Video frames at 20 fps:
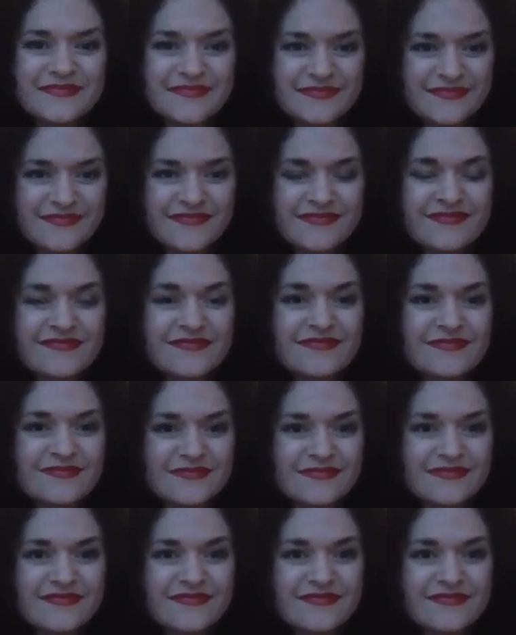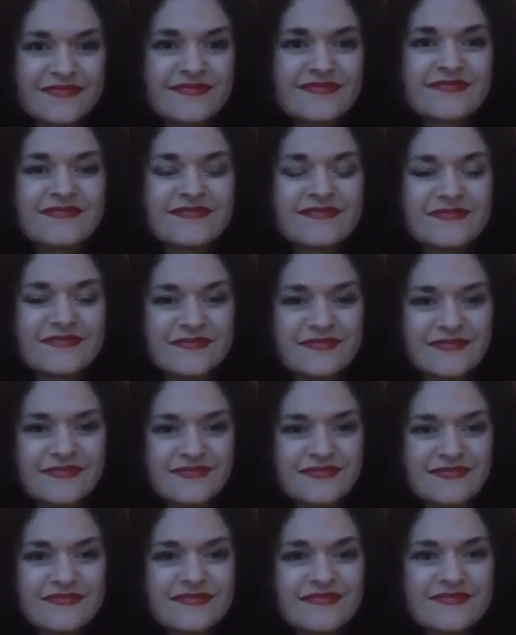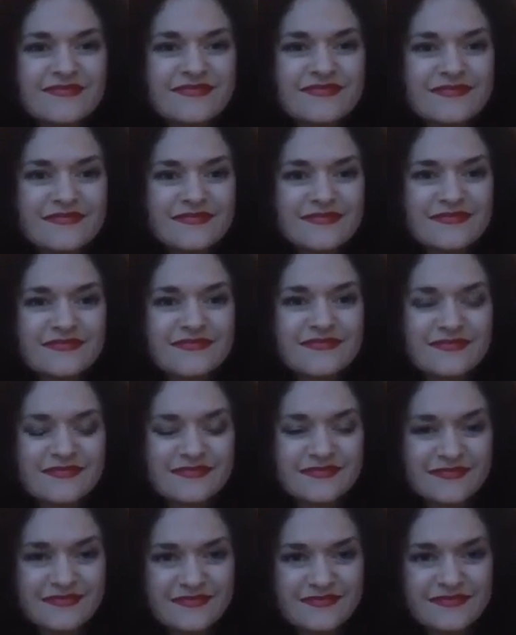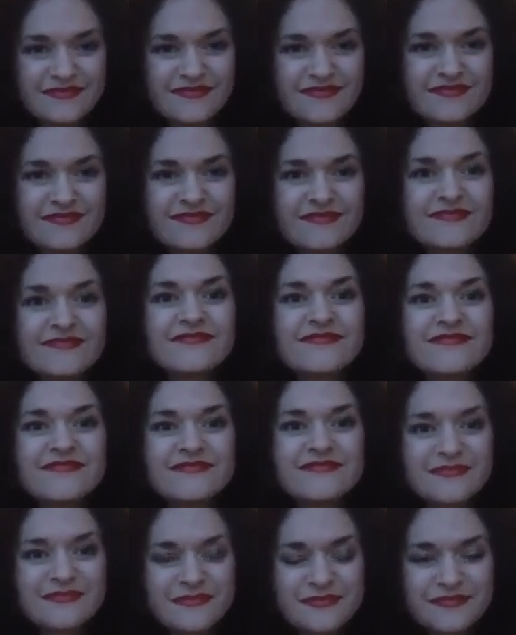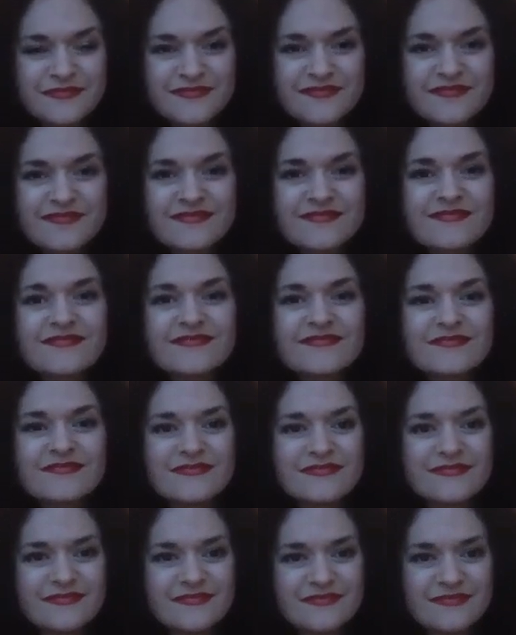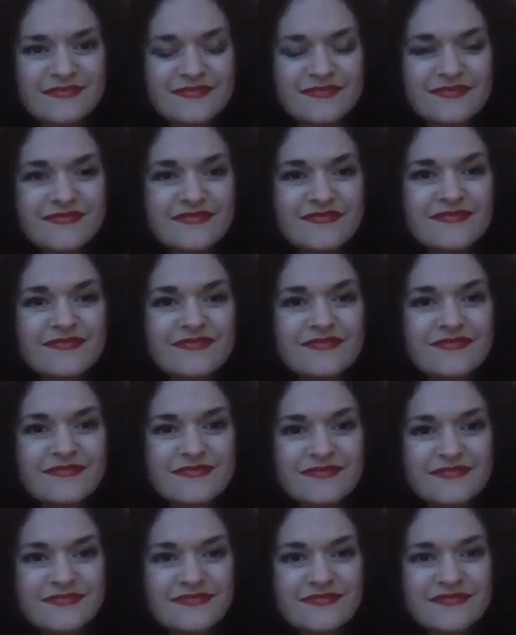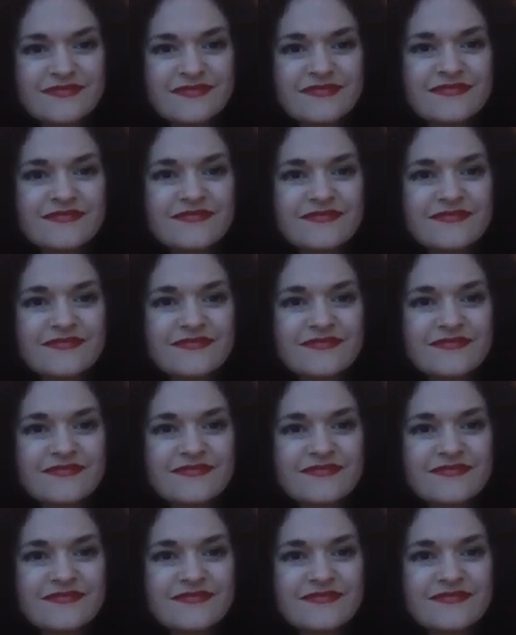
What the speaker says: The person shown says nothing.